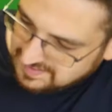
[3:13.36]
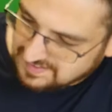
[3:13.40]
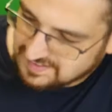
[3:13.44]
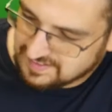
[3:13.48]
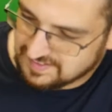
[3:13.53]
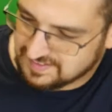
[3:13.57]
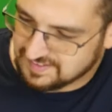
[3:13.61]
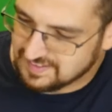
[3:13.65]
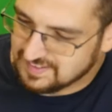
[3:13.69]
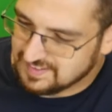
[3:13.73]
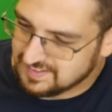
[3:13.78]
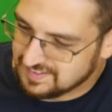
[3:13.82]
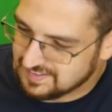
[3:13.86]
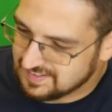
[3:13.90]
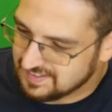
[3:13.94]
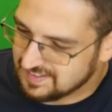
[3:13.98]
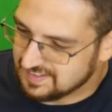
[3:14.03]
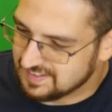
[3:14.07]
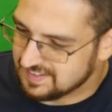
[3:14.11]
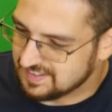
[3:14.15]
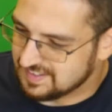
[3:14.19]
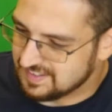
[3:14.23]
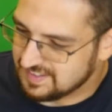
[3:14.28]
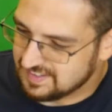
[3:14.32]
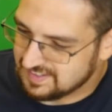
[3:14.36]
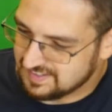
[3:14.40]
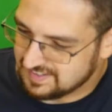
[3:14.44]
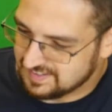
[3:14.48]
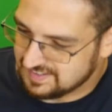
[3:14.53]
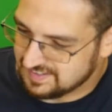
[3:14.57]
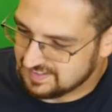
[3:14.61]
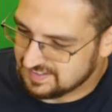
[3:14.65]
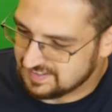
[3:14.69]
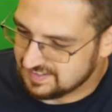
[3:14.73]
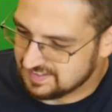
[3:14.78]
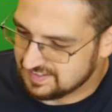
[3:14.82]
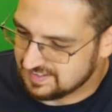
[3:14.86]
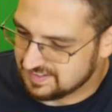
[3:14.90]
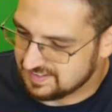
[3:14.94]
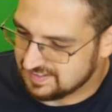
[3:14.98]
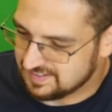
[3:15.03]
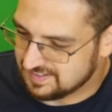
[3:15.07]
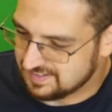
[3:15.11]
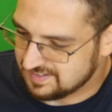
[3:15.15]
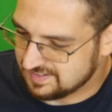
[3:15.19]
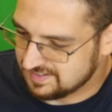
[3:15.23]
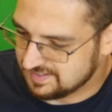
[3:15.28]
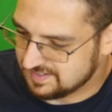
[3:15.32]

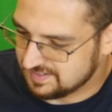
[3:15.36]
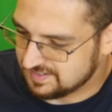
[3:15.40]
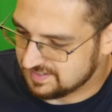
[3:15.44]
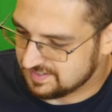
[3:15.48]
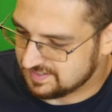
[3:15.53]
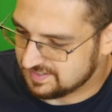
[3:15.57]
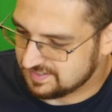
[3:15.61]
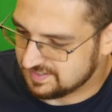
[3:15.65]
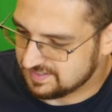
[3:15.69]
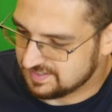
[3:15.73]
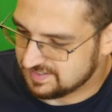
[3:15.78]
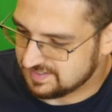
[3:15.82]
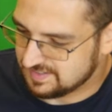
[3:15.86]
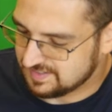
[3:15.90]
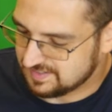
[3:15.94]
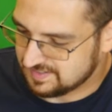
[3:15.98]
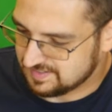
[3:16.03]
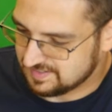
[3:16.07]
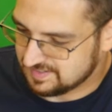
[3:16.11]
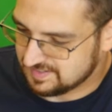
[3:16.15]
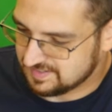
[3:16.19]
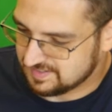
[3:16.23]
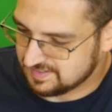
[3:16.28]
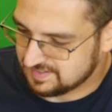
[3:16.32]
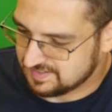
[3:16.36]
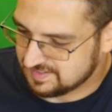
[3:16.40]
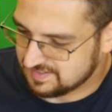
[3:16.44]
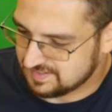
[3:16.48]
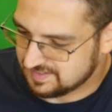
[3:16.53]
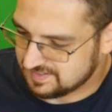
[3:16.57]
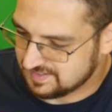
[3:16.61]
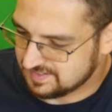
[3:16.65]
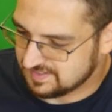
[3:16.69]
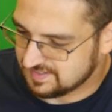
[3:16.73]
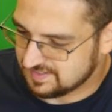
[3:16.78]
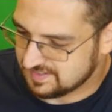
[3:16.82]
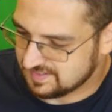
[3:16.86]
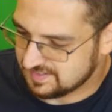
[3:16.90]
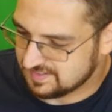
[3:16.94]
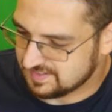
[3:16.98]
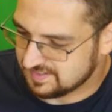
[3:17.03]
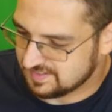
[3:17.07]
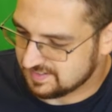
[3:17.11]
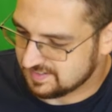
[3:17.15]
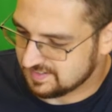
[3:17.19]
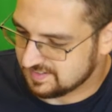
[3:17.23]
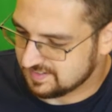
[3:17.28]
(silent)